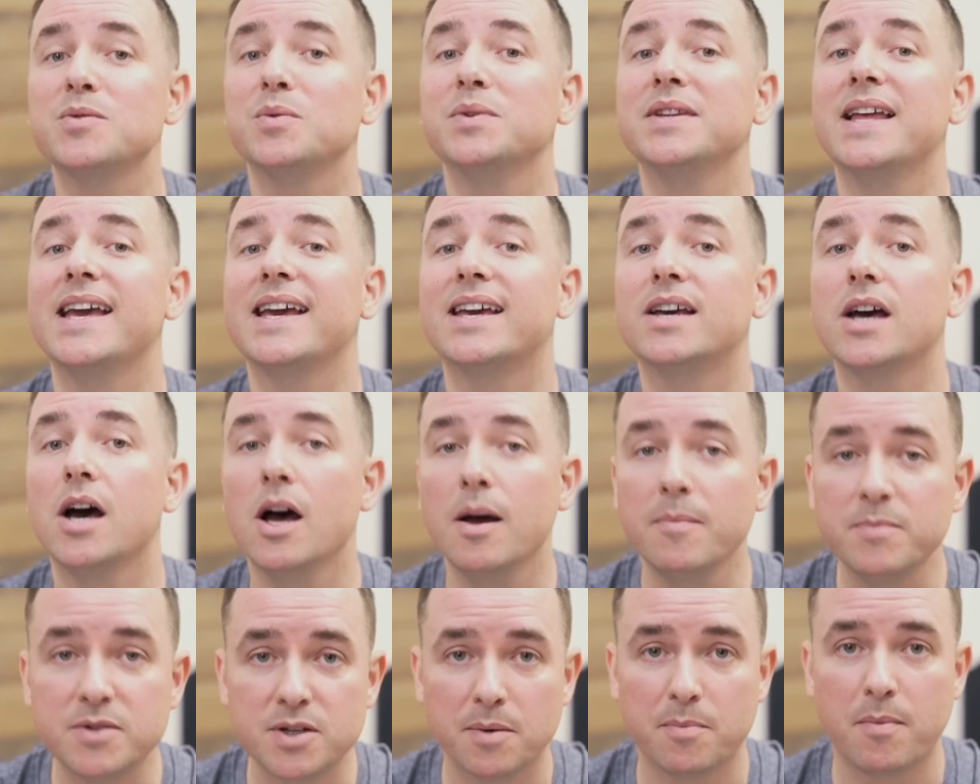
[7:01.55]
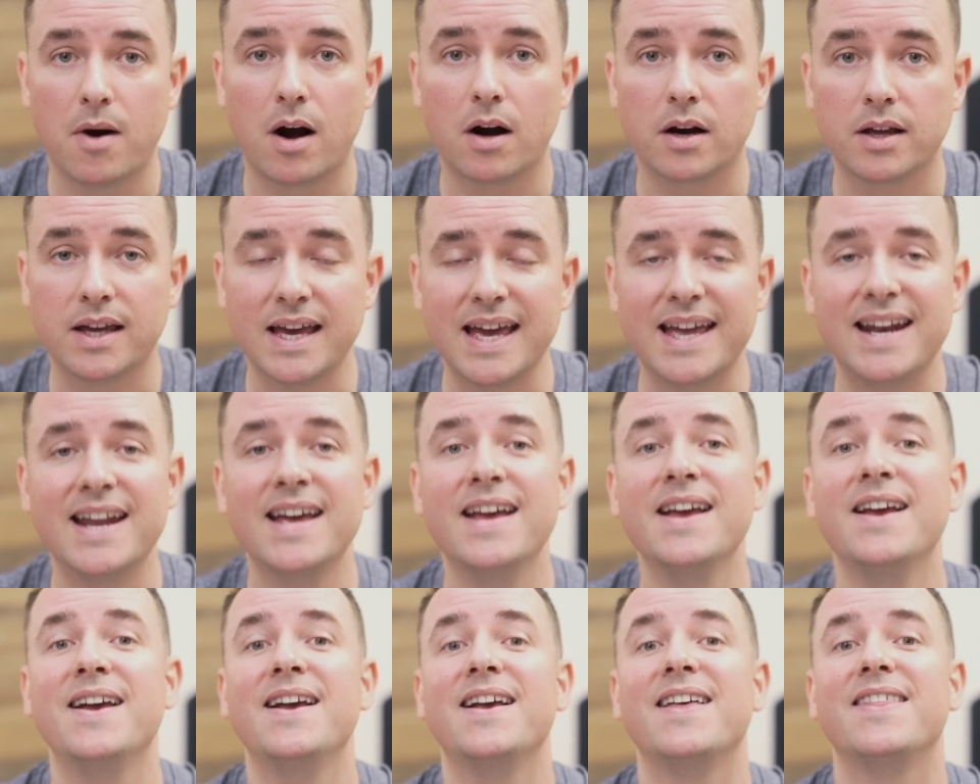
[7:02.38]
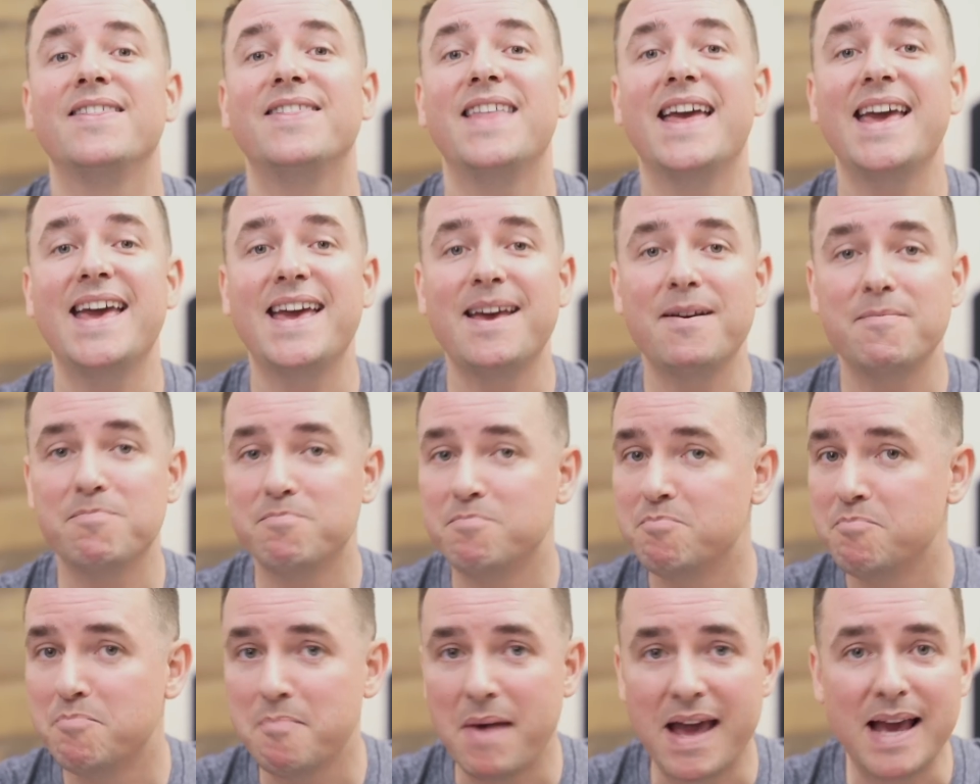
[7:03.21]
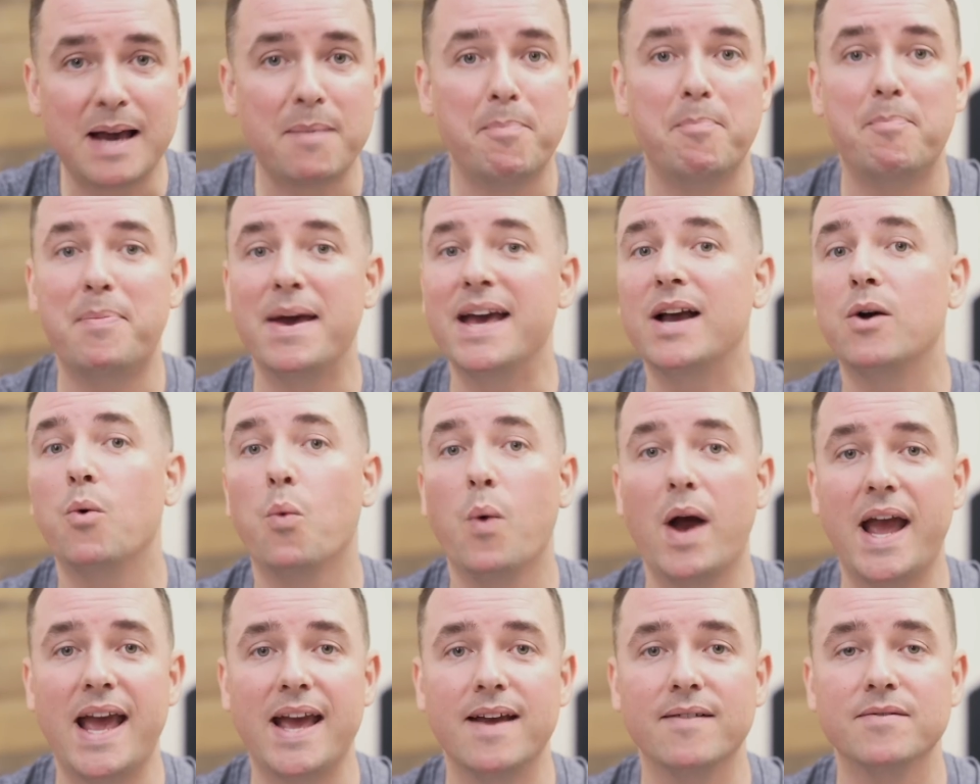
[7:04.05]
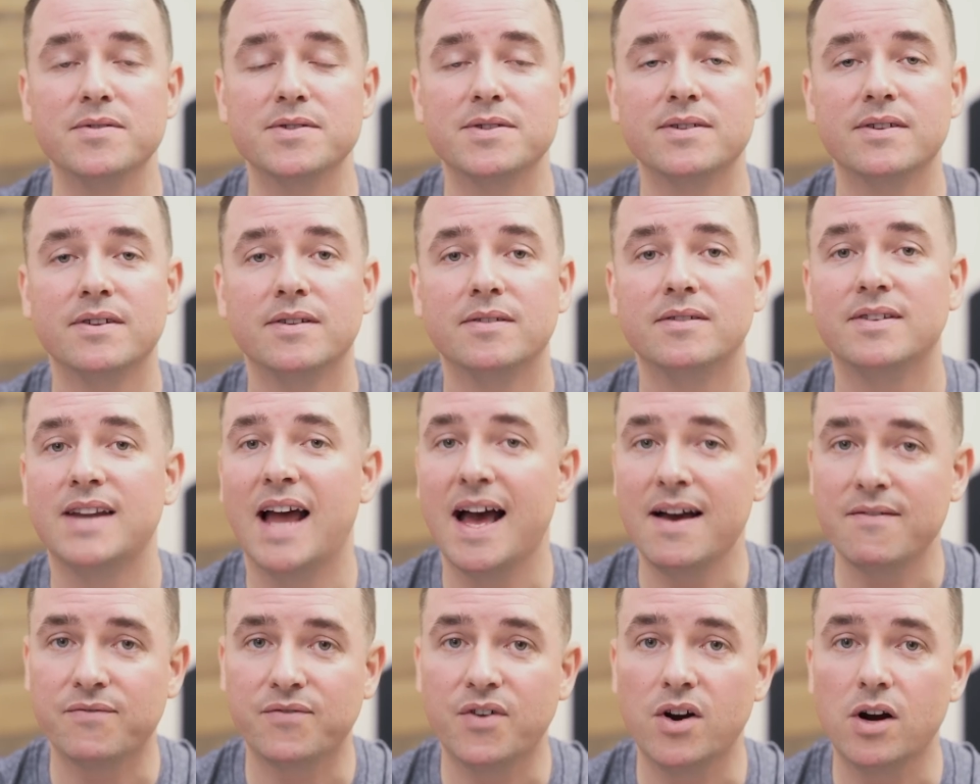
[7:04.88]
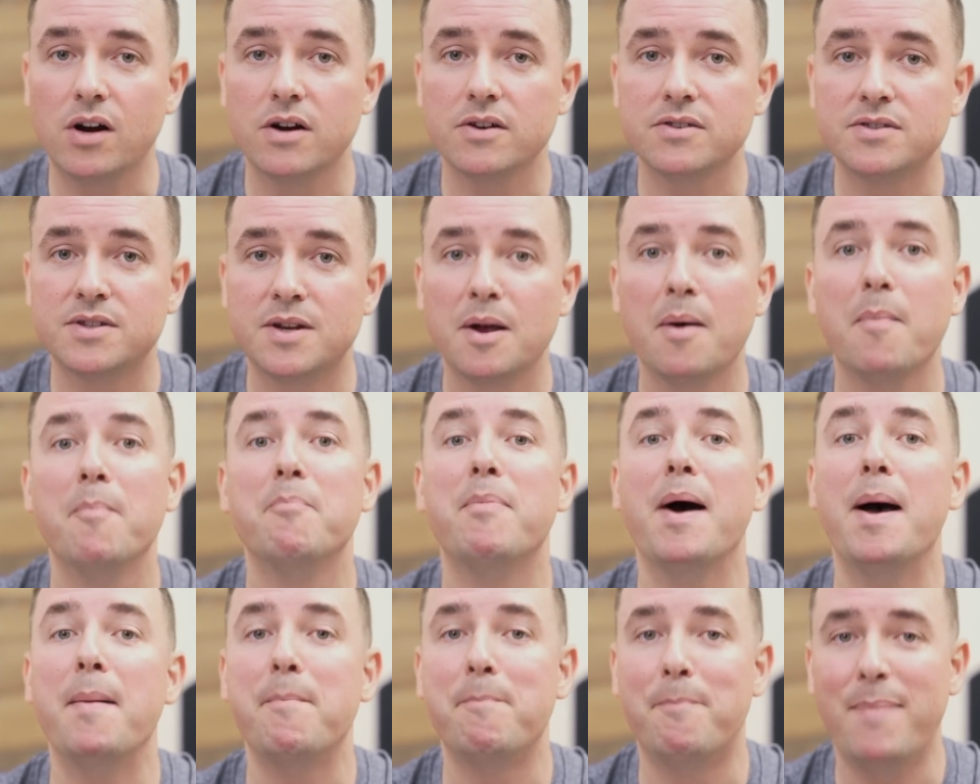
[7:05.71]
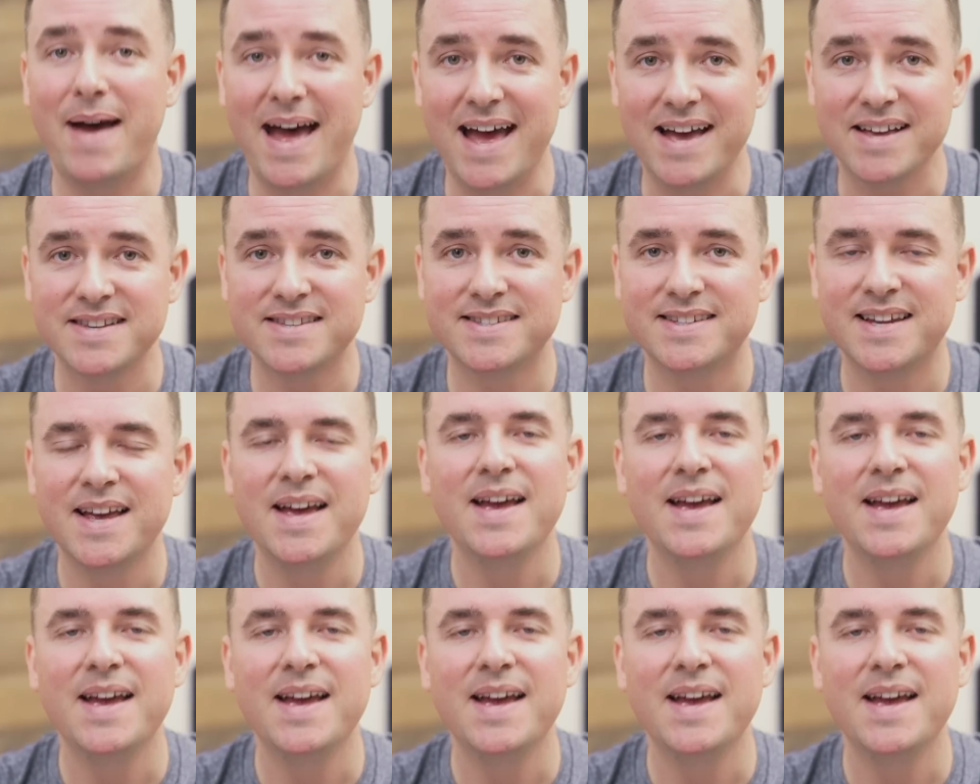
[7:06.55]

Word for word: when they come to market, they make big waves, not first, but best.